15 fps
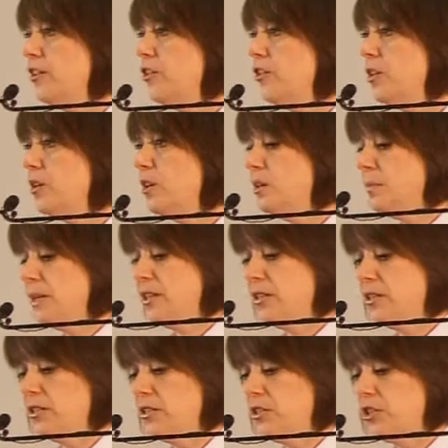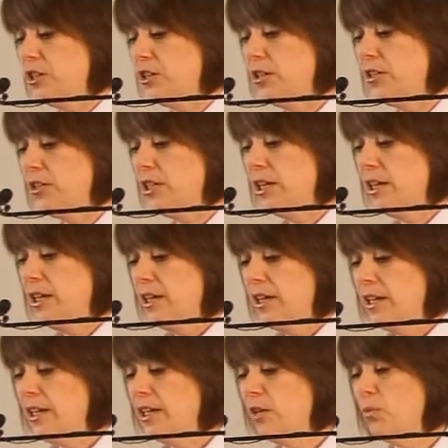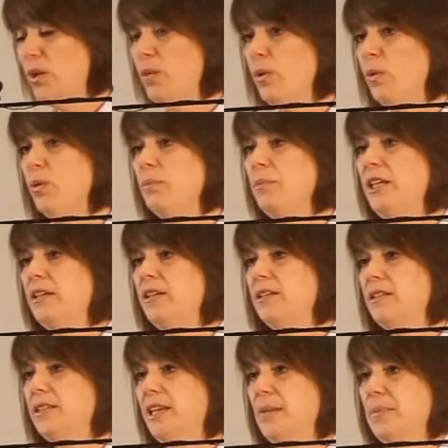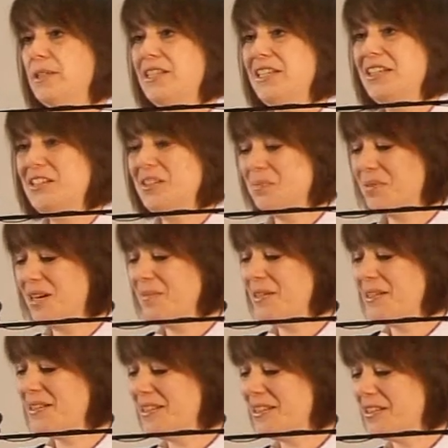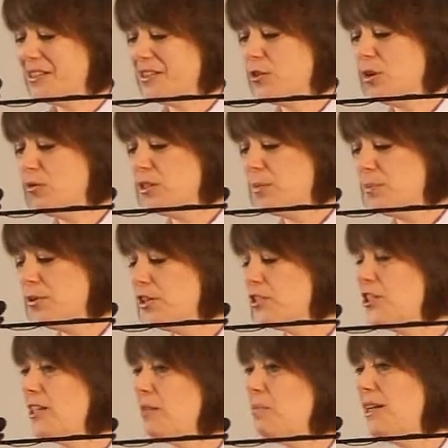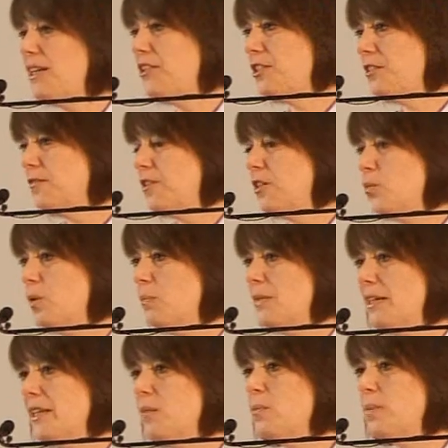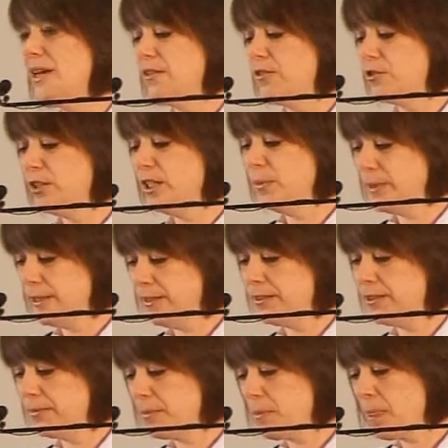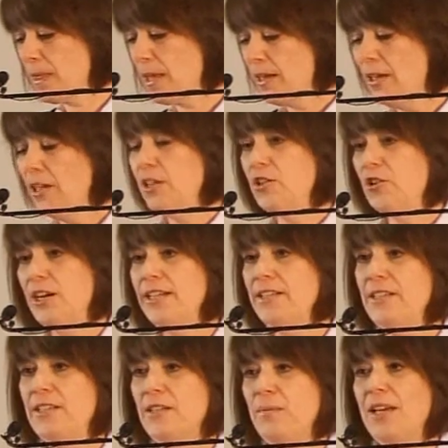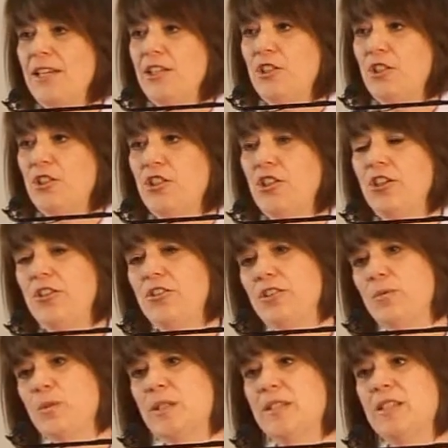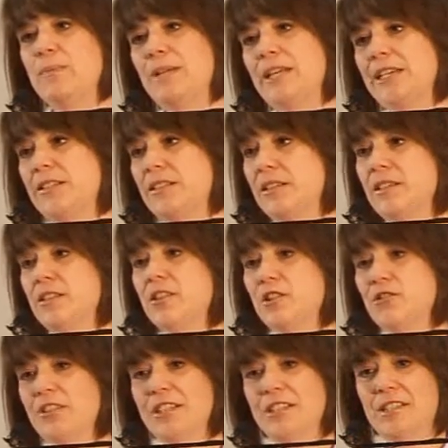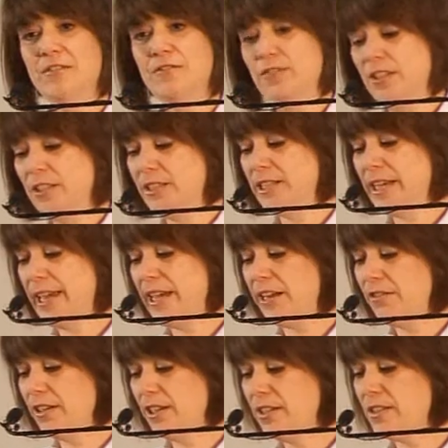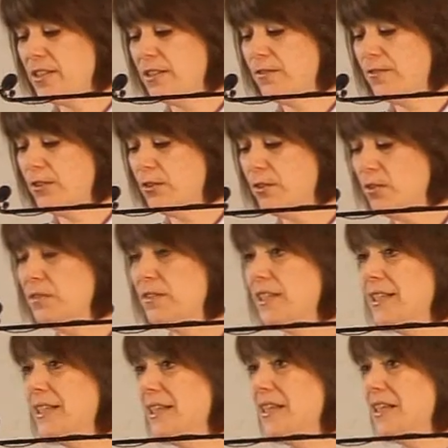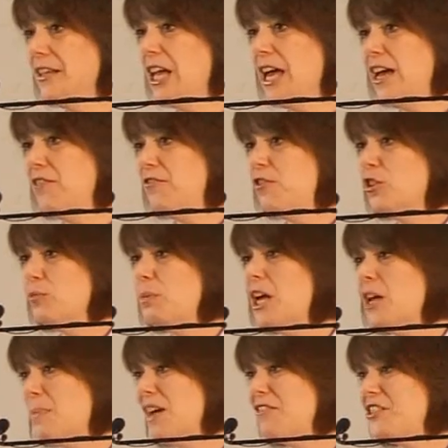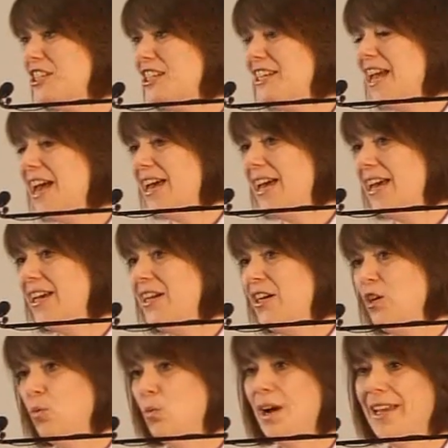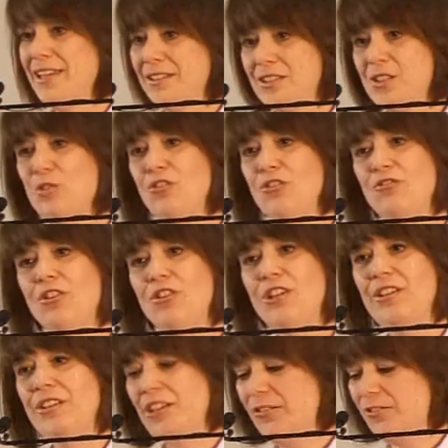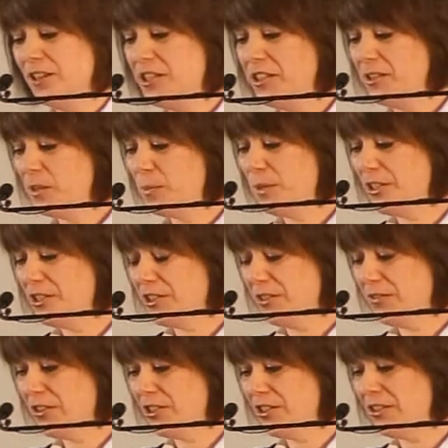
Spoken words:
in another Methodist church where we were meeting in dilapidated premises, so I was a project manager for a £1 million rebuild. Trying to manage a church that was displaced into three different areas for about a year, whilst running a fresh expression of